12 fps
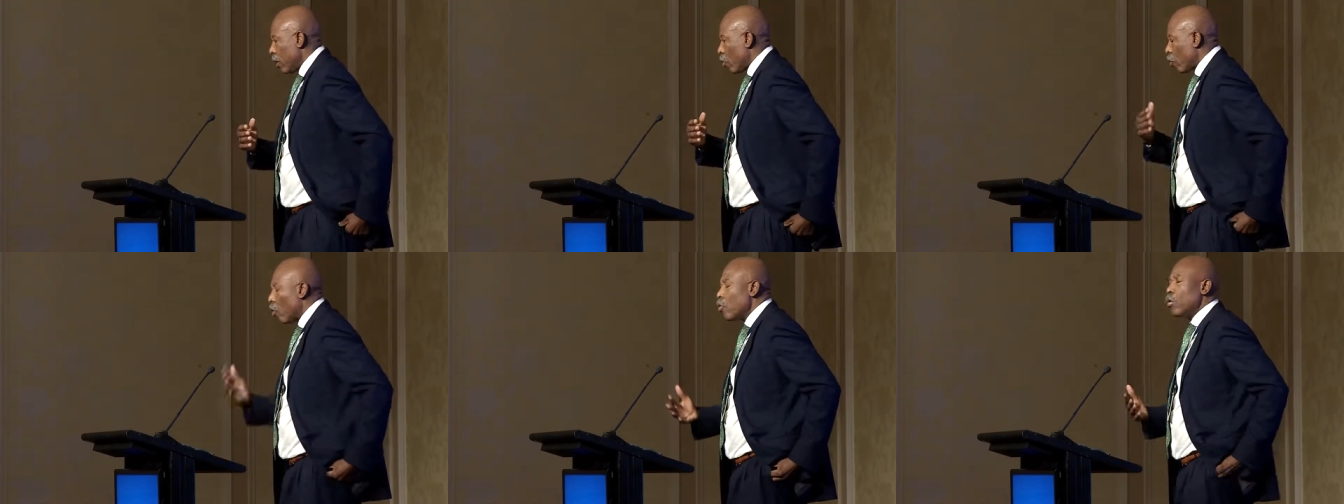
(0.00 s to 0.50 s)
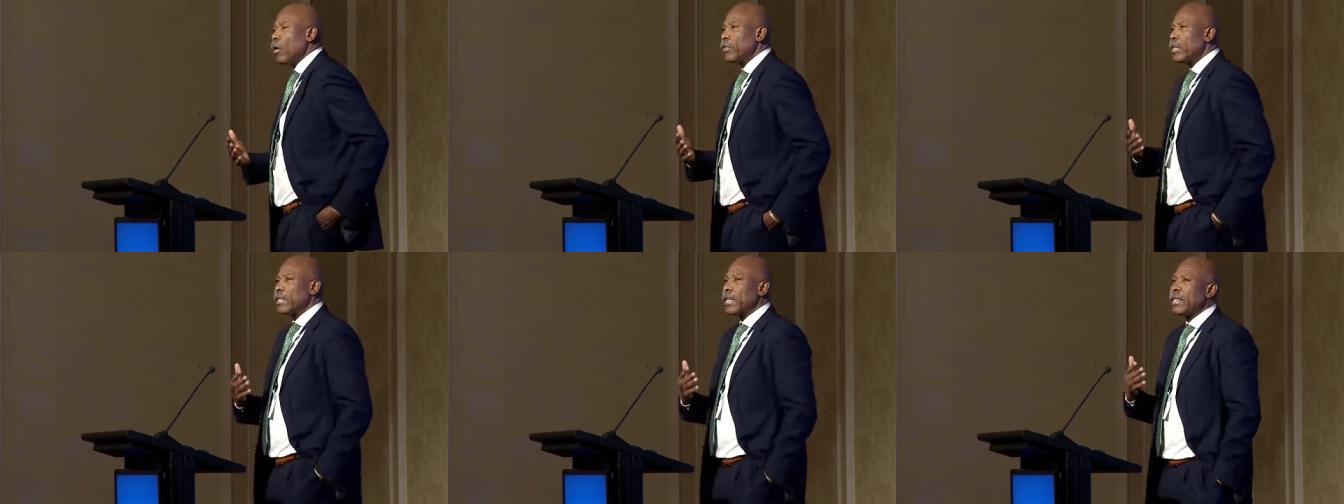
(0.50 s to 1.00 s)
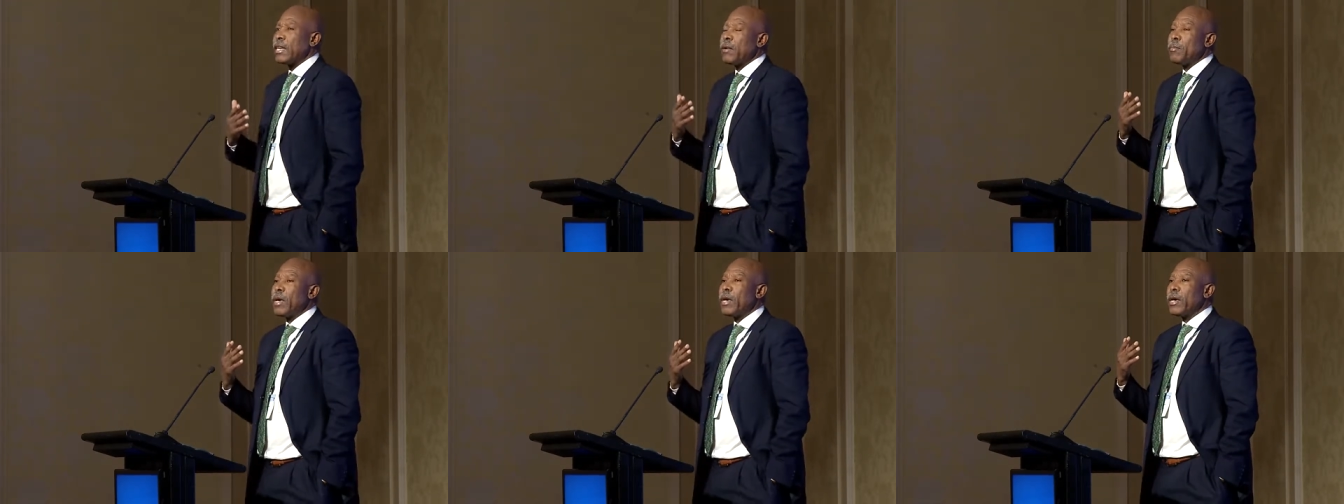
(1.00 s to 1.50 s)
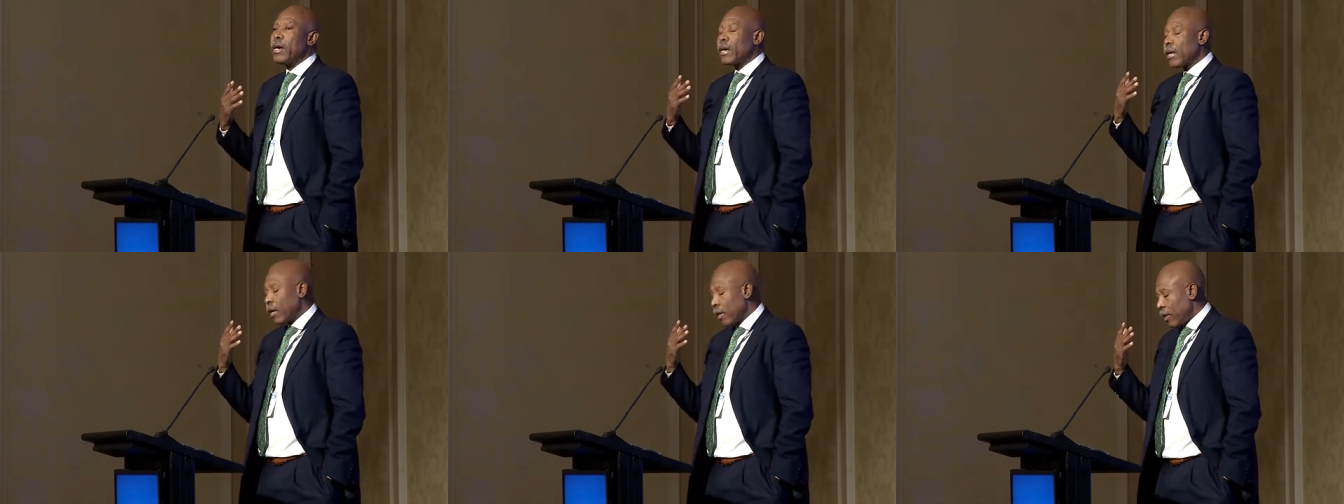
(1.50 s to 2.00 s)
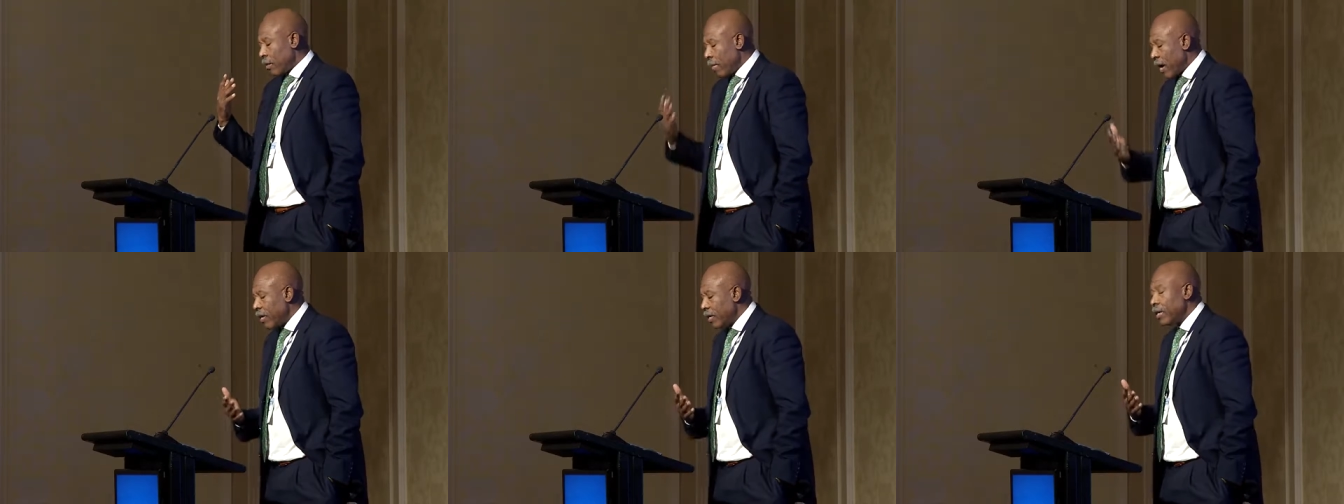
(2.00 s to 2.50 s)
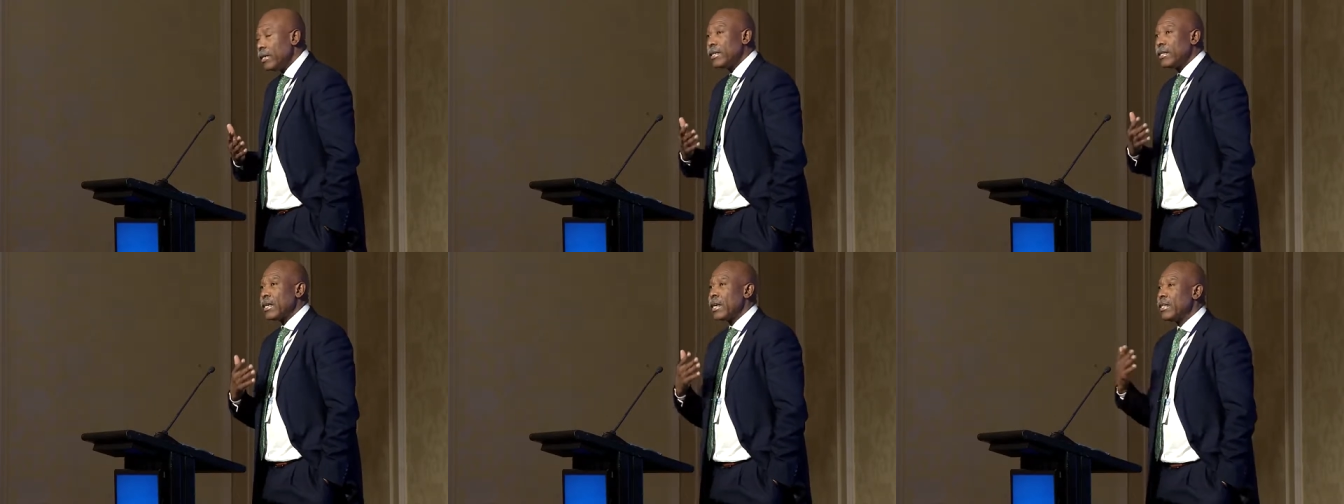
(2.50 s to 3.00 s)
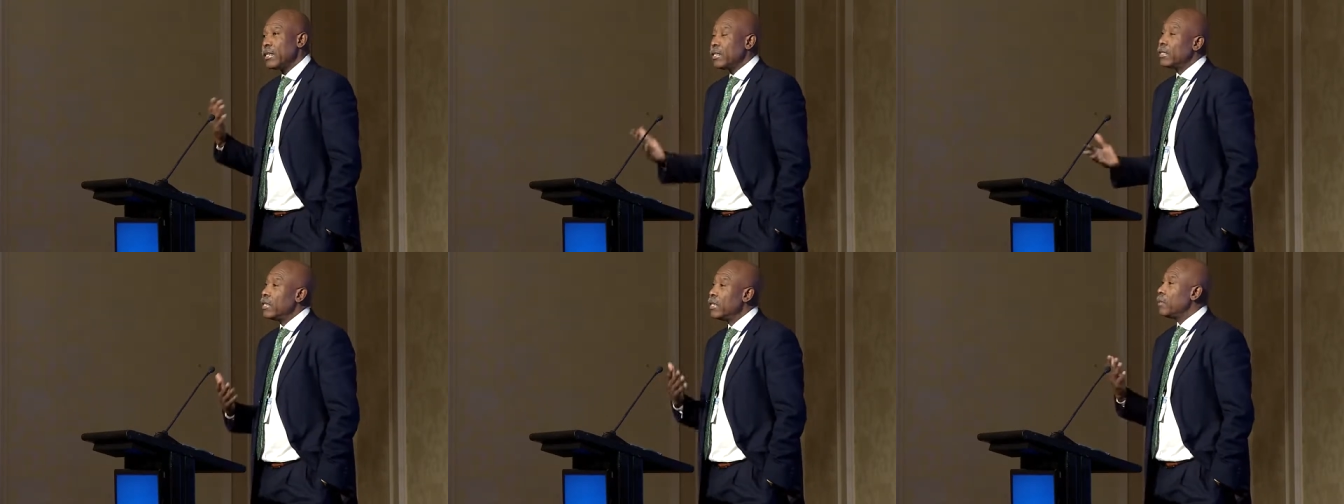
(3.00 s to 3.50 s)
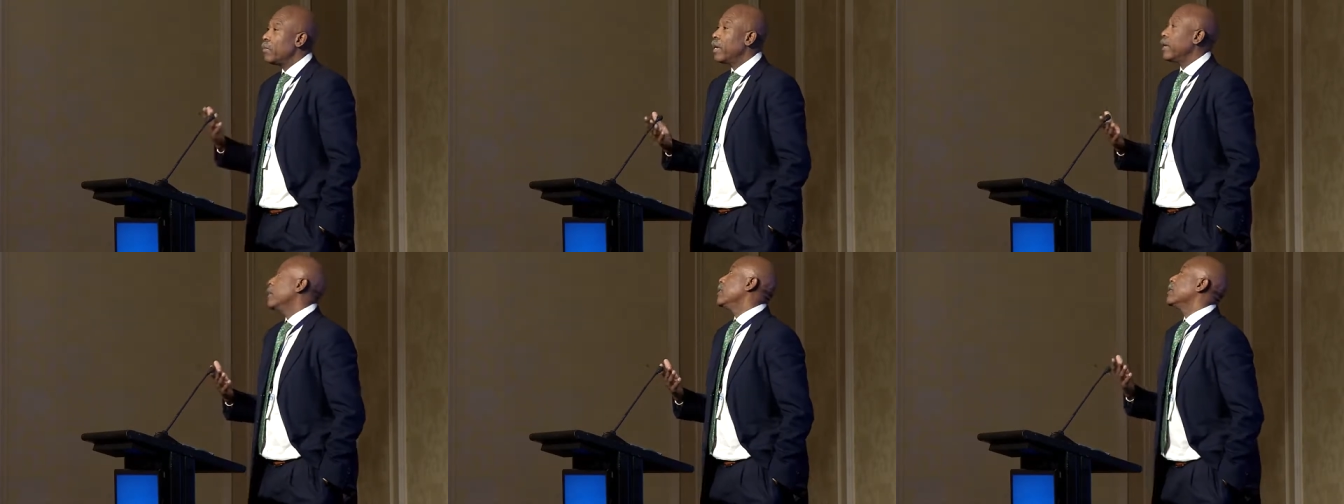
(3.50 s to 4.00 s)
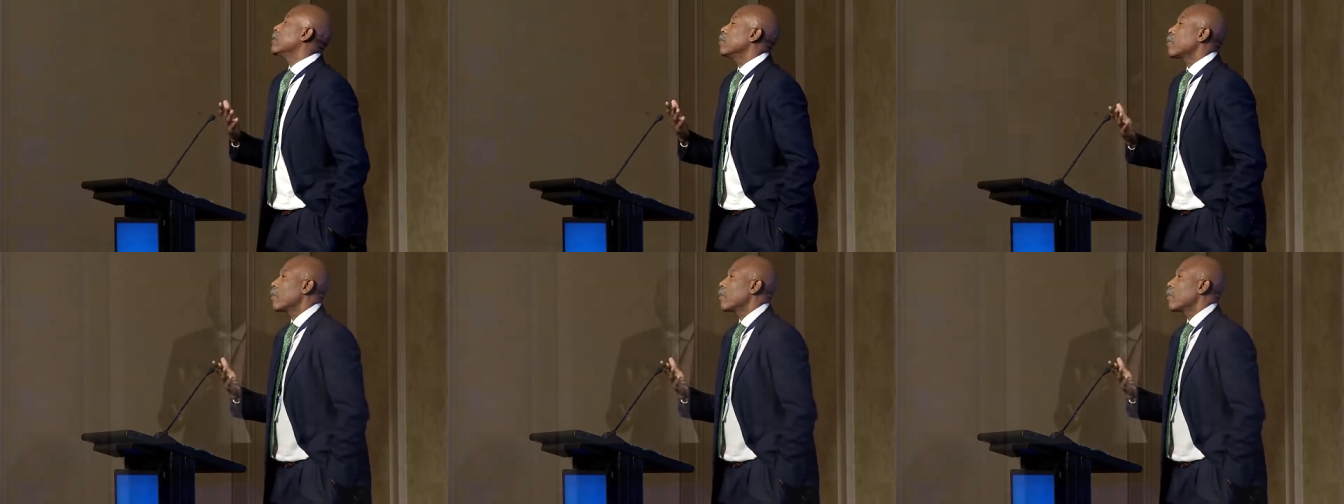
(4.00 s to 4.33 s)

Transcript: role of the central bank, the mandate, and its independence.